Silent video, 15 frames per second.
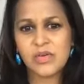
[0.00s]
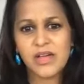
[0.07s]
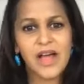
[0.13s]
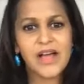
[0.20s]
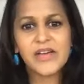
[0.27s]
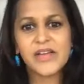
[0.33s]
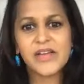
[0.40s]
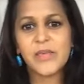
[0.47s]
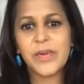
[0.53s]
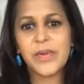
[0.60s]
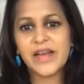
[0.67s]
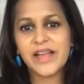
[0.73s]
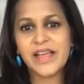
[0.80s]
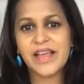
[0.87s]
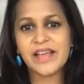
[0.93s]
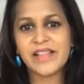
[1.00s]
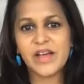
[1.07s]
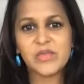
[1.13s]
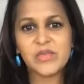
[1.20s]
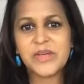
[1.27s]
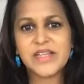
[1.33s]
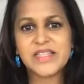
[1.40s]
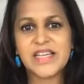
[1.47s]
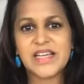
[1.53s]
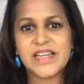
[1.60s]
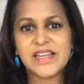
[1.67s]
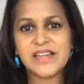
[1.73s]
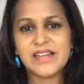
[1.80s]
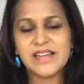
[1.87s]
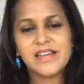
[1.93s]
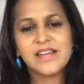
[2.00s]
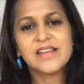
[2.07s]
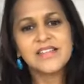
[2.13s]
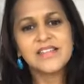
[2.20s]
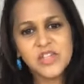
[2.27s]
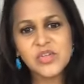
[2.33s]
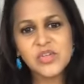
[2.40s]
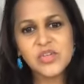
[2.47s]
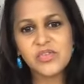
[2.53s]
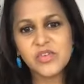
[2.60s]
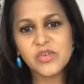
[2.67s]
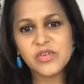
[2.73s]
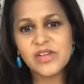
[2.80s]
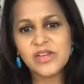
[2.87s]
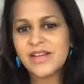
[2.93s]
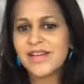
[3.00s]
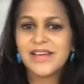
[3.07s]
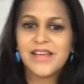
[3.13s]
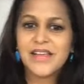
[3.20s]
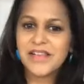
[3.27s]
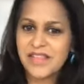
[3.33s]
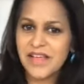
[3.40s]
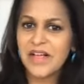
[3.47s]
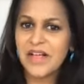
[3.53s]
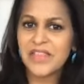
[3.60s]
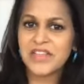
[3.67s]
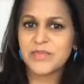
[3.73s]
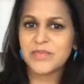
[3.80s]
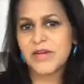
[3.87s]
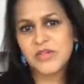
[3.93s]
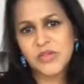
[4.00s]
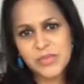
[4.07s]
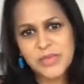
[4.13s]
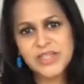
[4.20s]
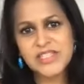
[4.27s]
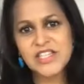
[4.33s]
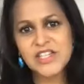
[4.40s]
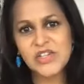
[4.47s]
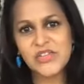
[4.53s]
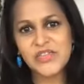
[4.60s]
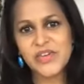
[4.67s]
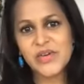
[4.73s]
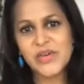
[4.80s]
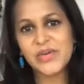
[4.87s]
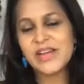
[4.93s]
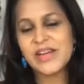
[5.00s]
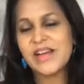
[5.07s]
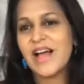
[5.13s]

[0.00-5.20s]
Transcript: I could have a pancake. That would be exciting. It's a new food, not on the healthy spectrum, but it's a new food.